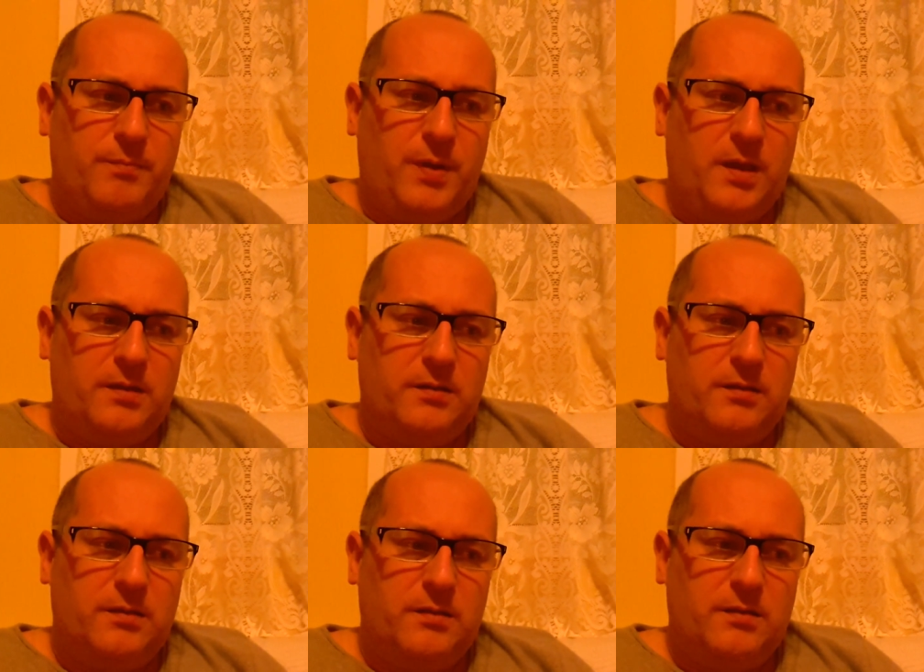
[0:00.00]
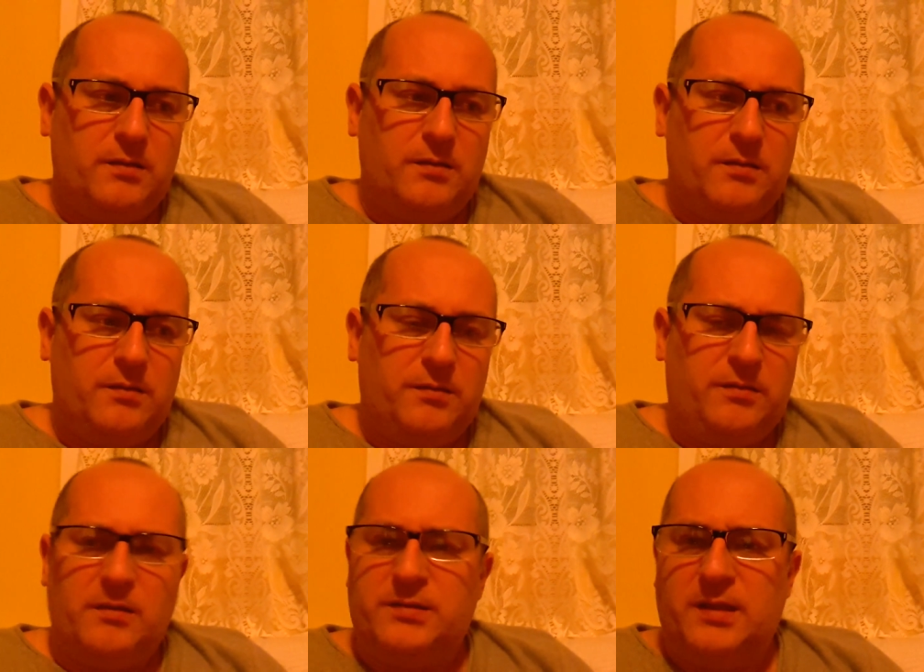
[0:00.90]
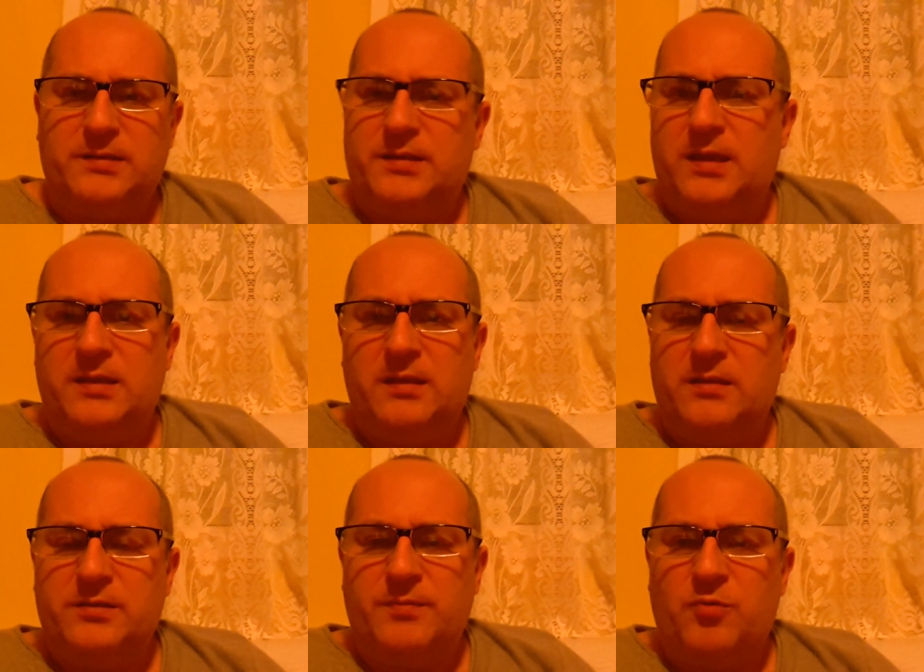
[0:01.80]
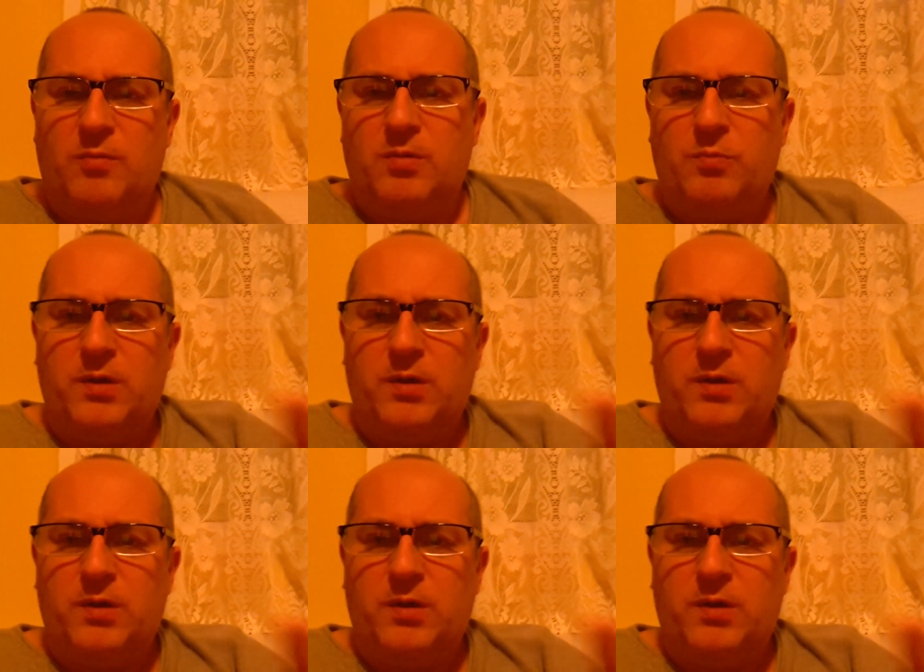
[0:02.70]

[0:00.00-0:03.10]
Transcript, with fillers: but doesn't that say that there's a problem